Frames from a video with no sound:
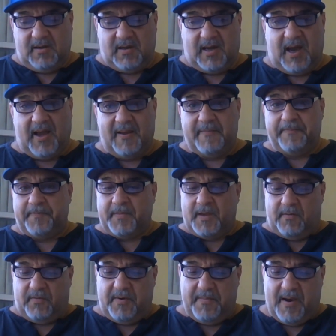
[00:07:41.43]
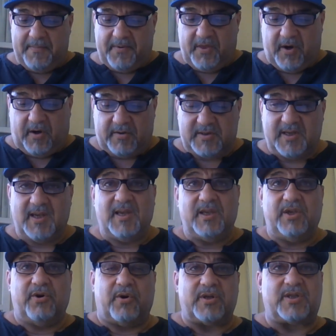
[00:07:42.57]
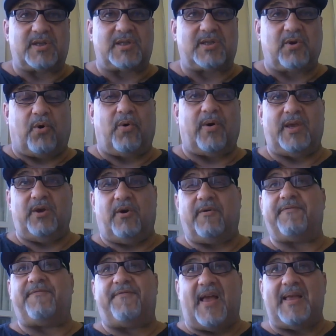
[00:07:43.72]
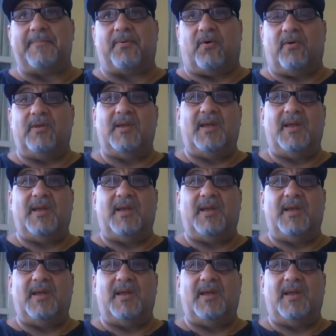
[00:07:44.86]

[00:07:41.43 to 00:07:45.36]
Okay? Remember those. Your story, your fable